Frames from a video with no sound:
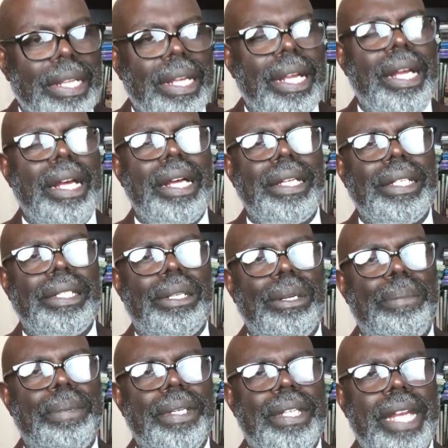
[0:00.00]
to
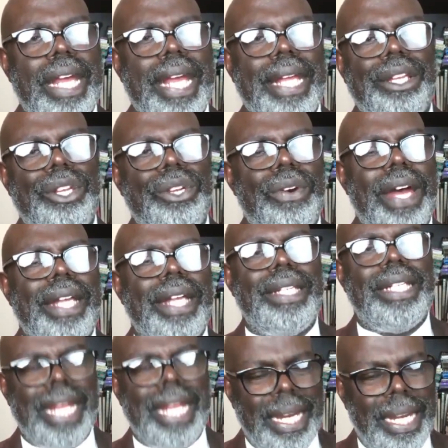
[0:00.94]
protect your
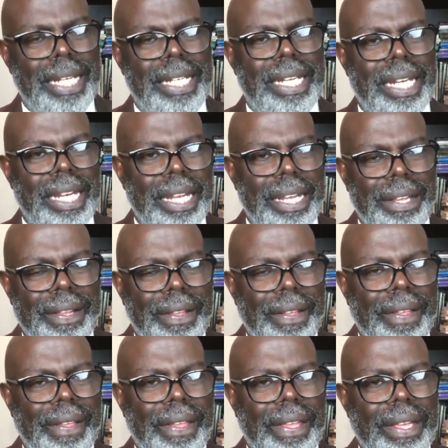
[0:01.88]
identity.
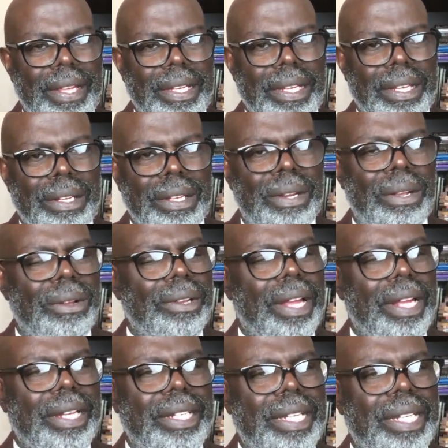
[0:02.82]
You
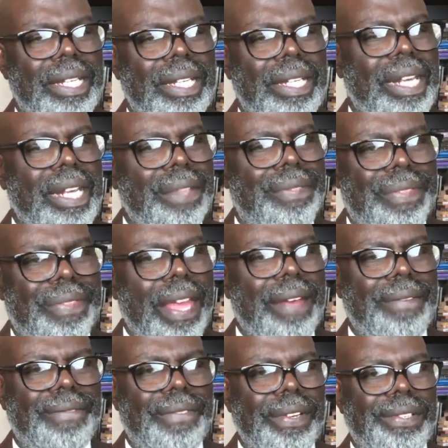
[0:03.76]
know, identity
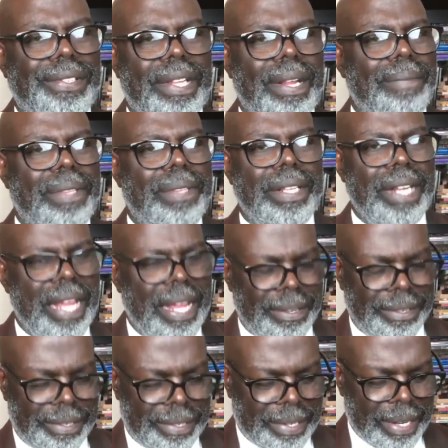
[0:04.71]
theft is something
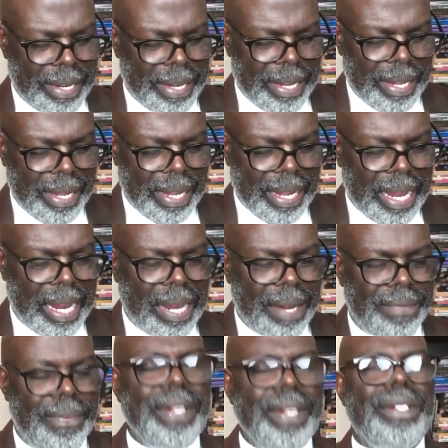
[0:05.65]
else.
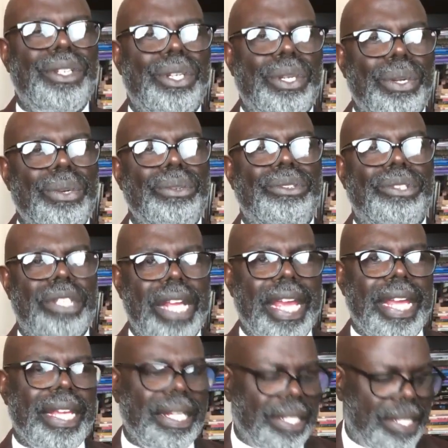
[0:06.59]
Every 2
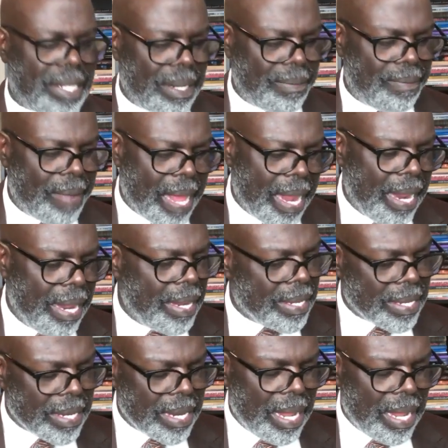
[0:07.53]
seconds, somebody's